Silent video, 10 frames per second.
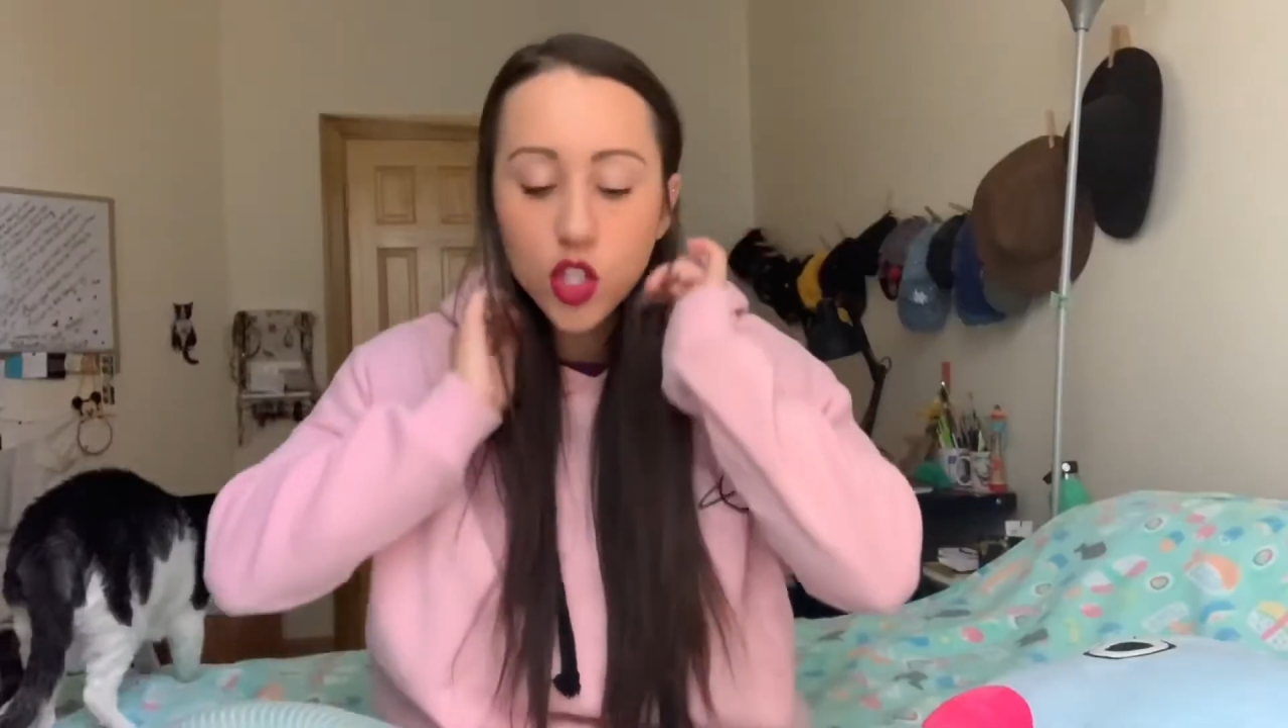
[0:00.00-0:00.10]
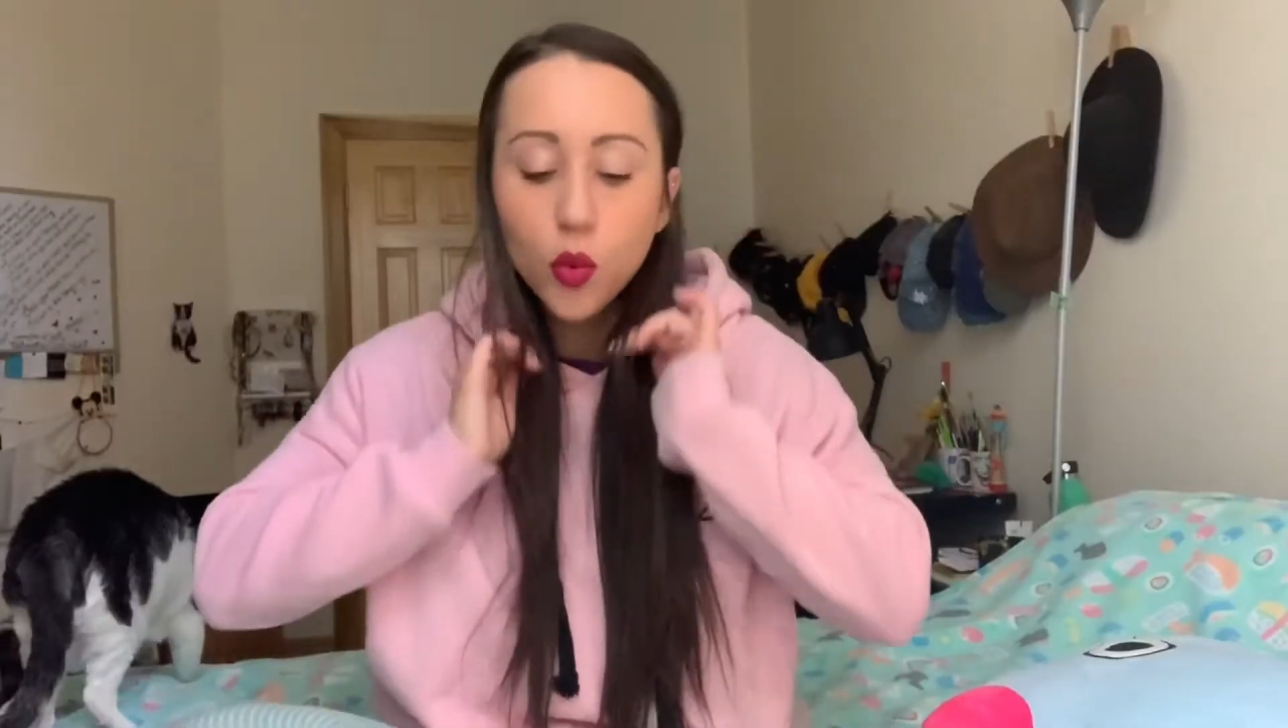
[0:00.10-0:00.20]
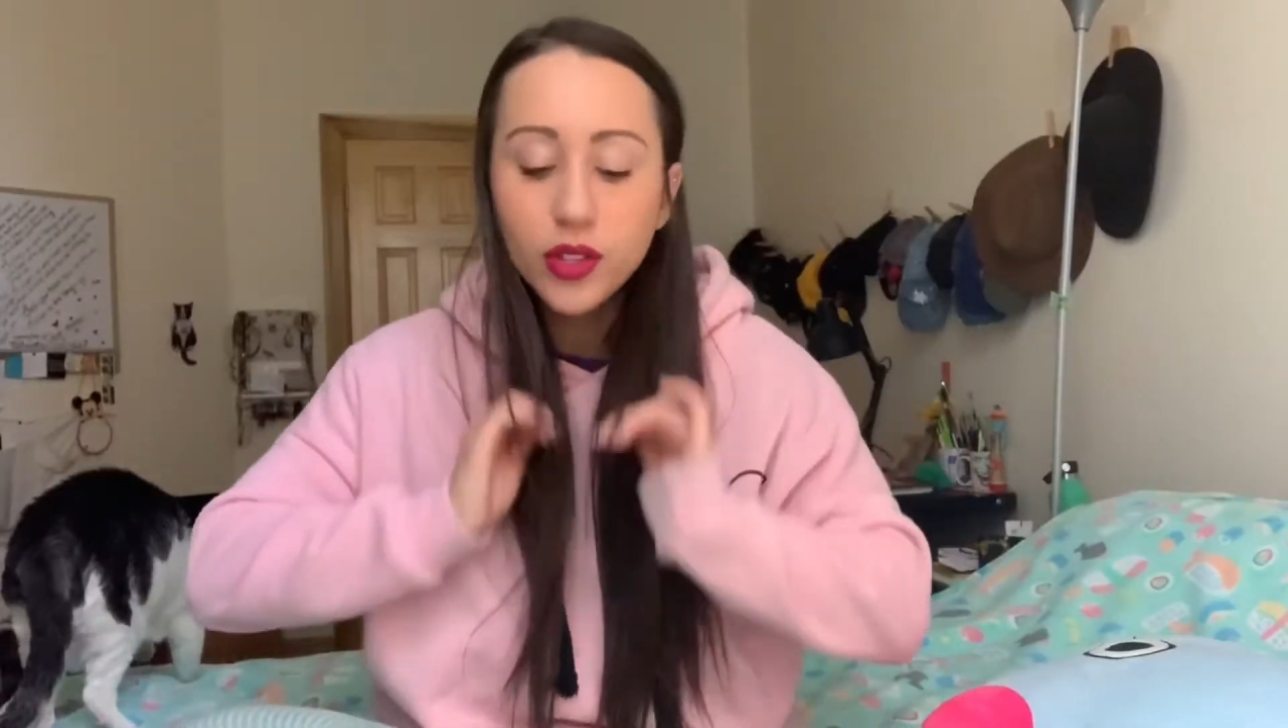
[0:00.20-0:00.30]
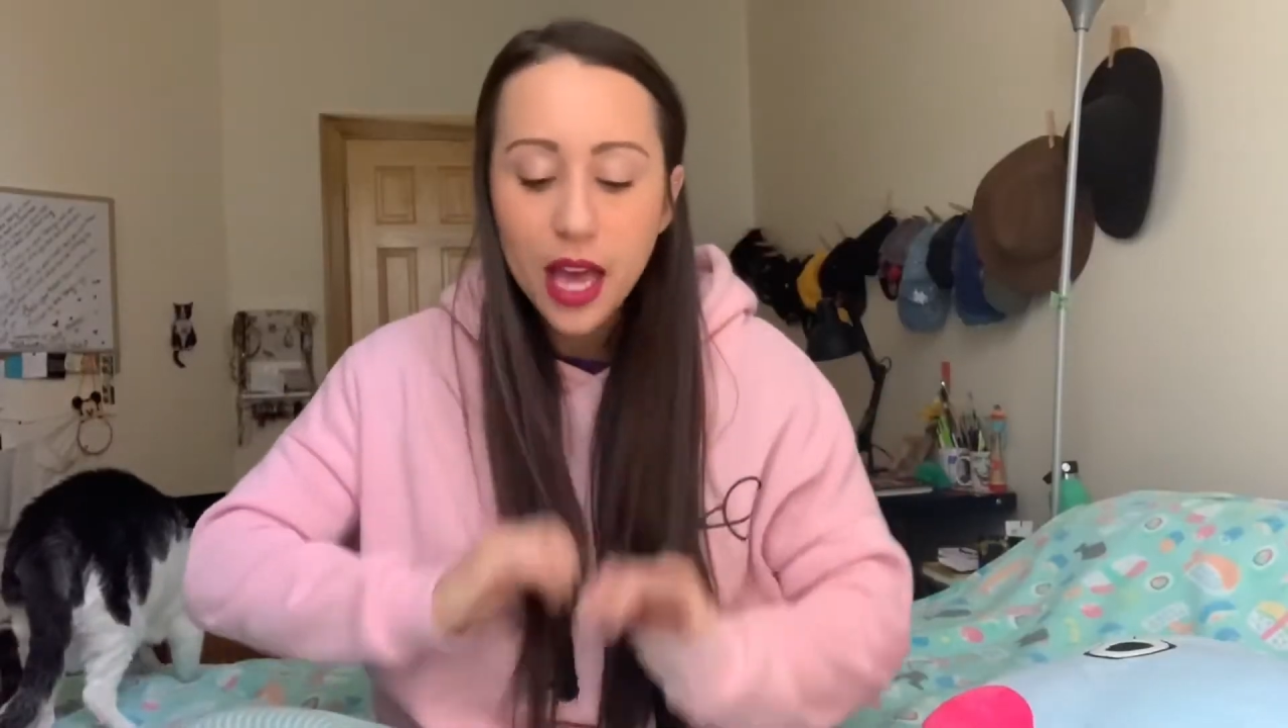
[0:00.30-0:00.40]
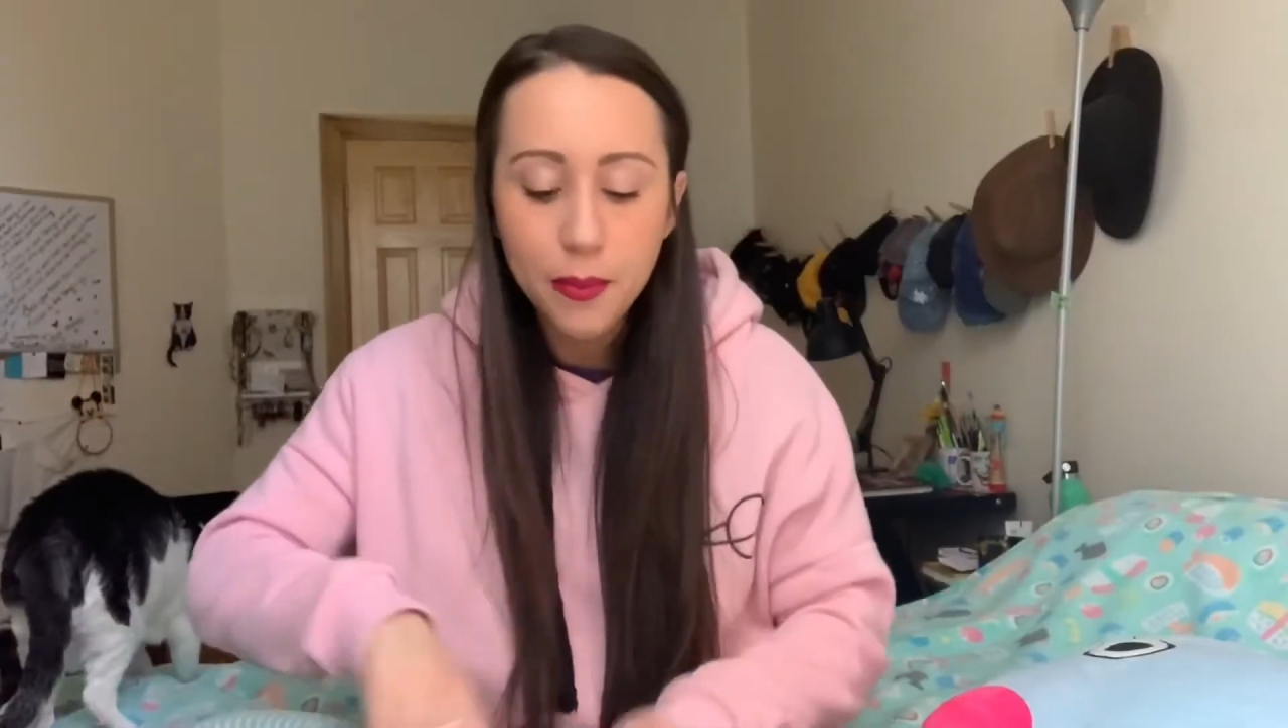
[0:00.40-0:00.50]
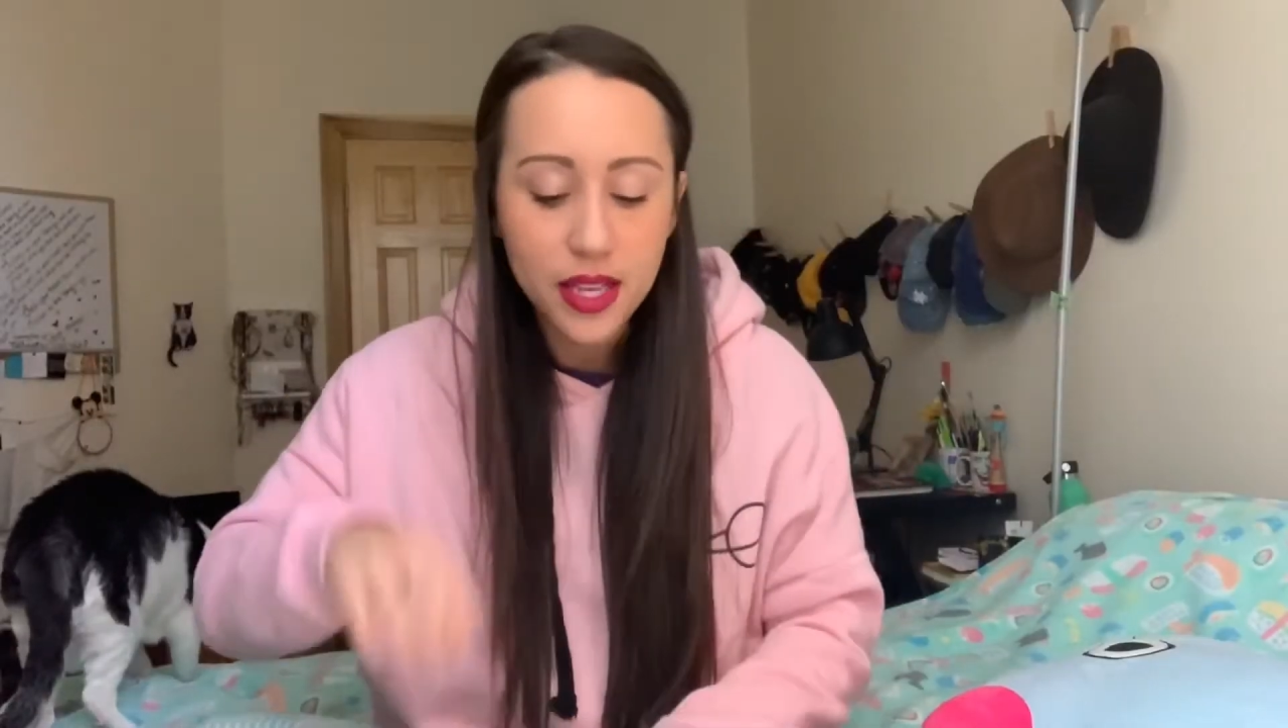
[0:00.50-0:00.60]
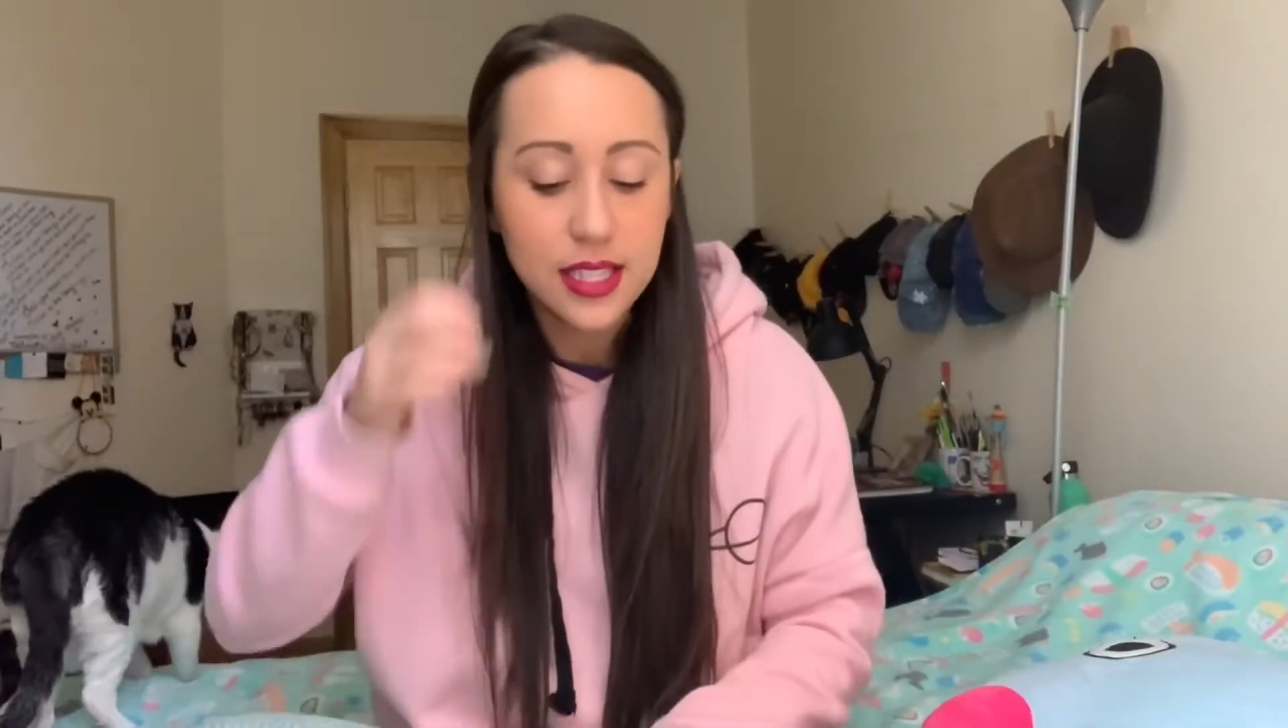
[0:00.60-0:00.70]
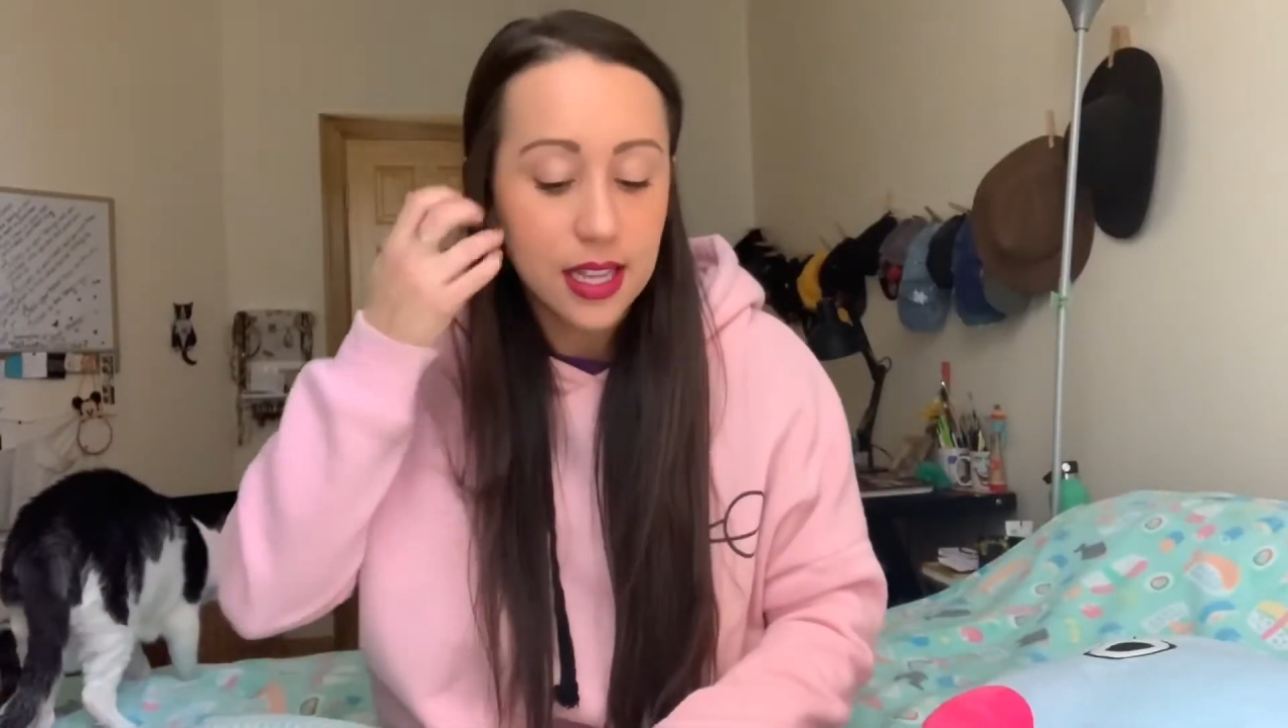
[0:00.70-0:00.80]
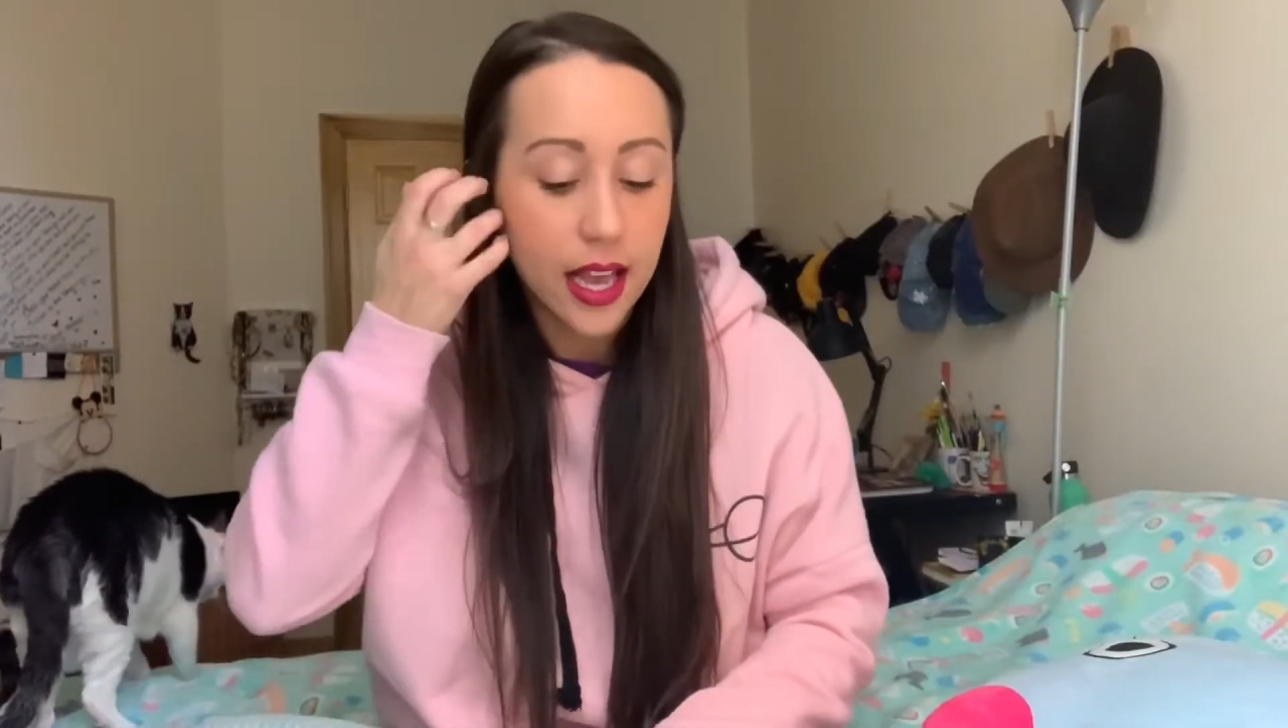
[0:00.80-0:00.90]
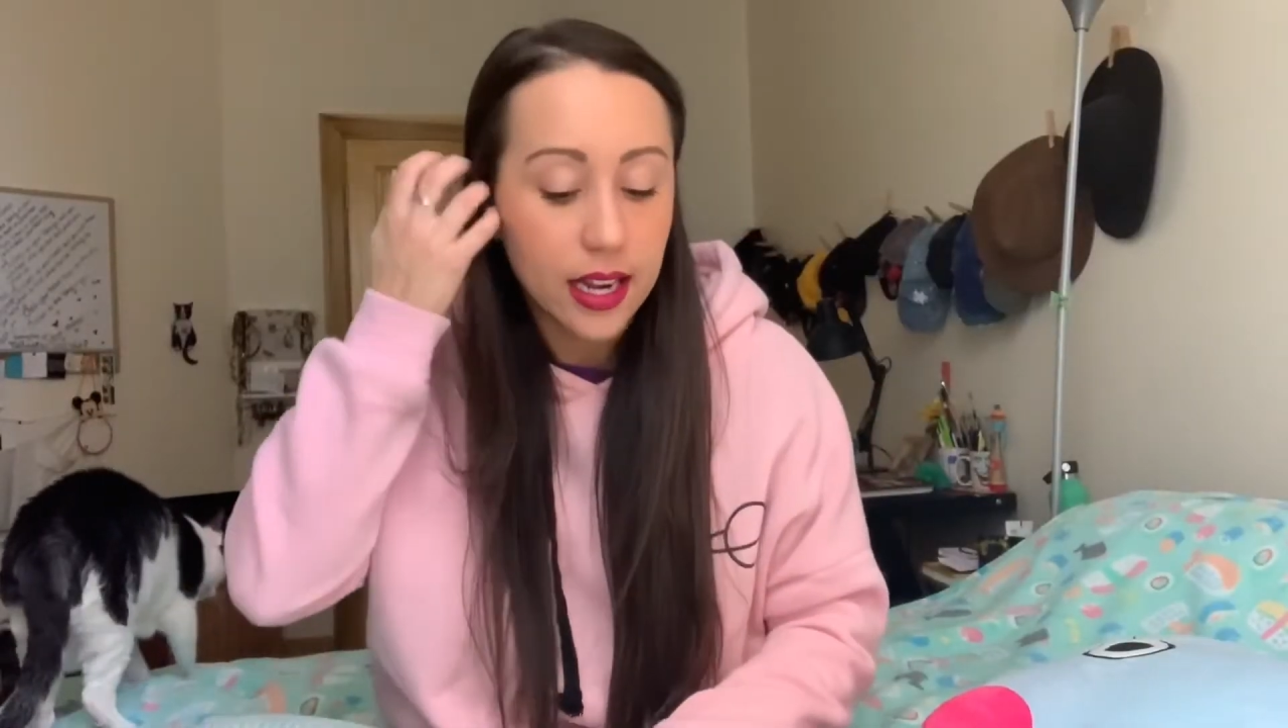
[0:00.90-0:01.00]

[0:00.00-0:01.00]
with that being said,